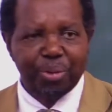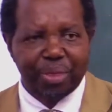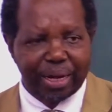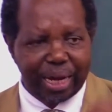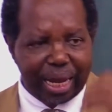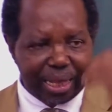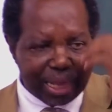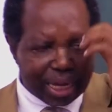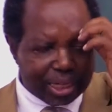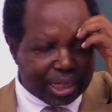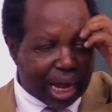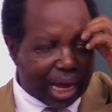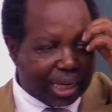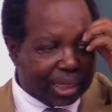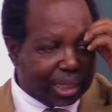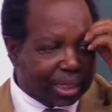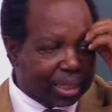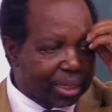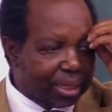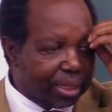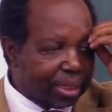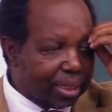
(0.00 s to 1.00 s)
with another
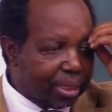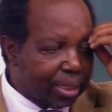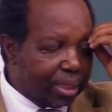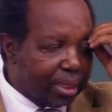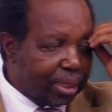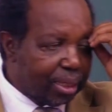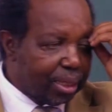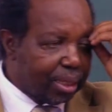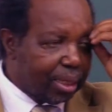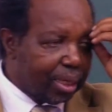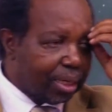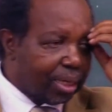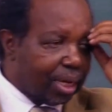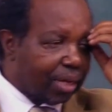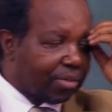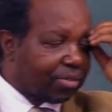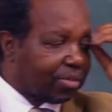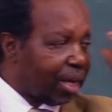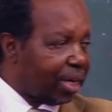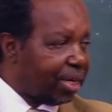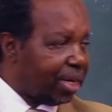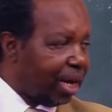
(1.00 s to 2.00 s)
church.
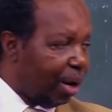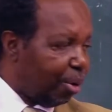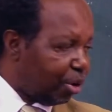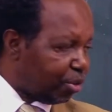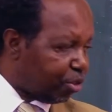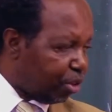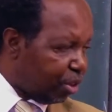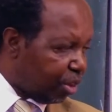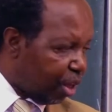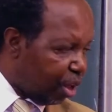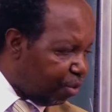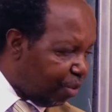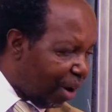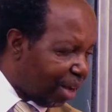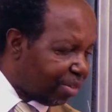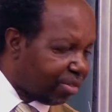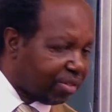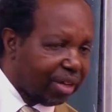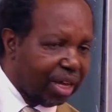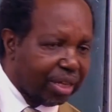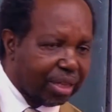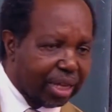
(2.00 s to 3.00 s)
Yesterday, I was in the
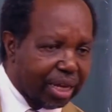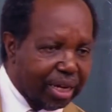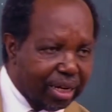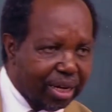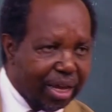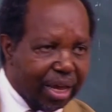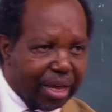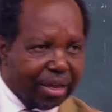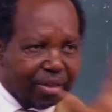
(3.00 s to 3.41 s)
university, and then